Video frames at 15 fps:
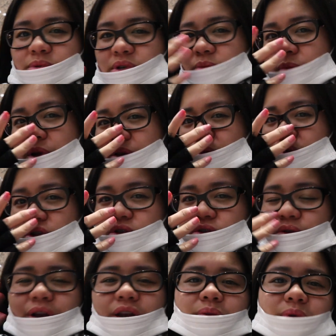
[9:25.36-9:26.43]
and my nose
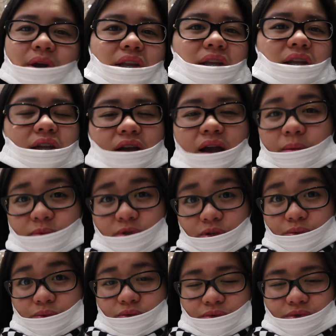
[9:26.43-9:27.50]
is already reddening up
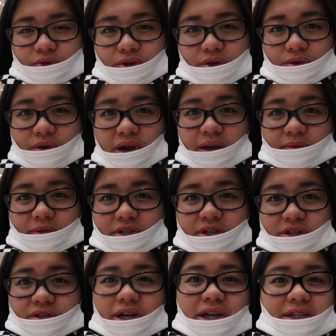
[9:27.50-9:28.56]
too. So I will
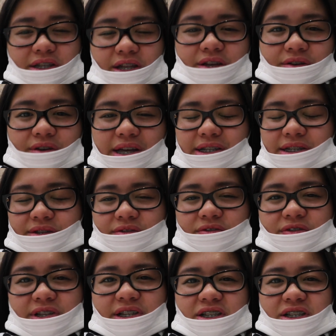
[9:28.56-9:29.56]
see you guys later. I still feel